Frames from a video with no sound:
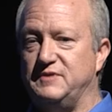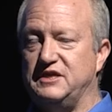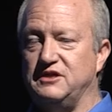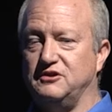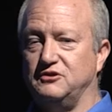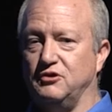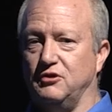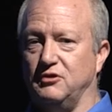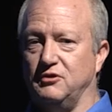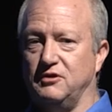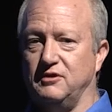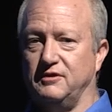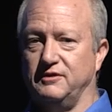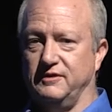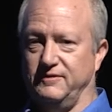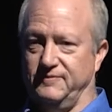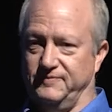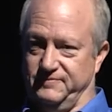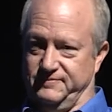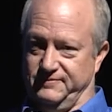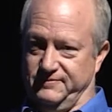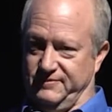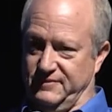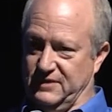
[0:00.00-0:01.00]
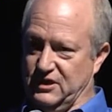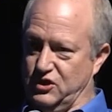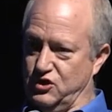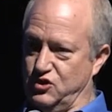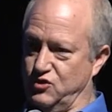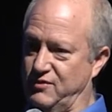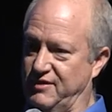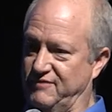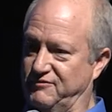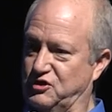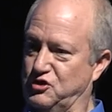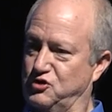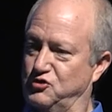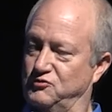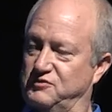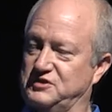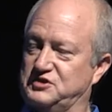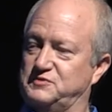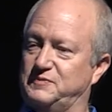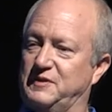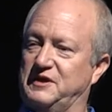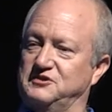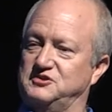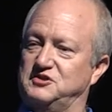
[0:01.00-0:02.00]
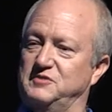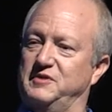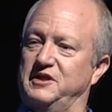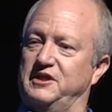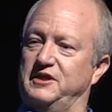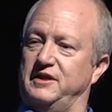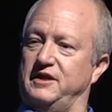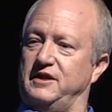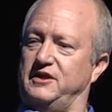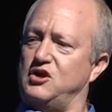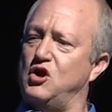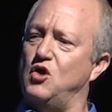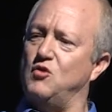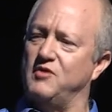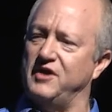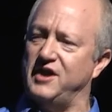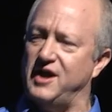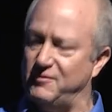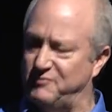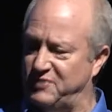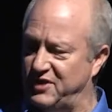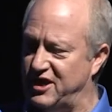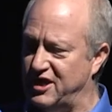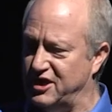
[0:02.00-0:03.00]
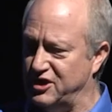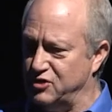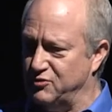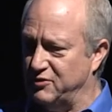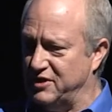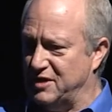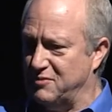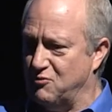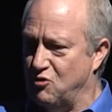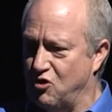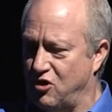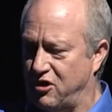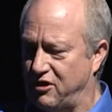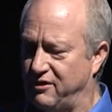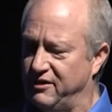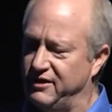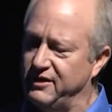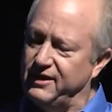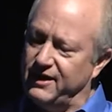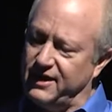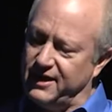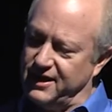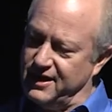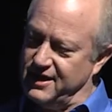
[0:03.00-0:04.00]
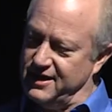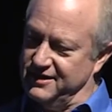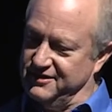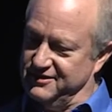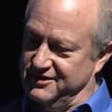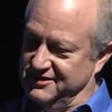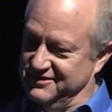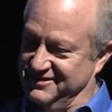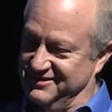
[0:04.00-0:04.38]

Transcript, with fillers: being told, you have a new responsibility. No, we're not paying you anymore. And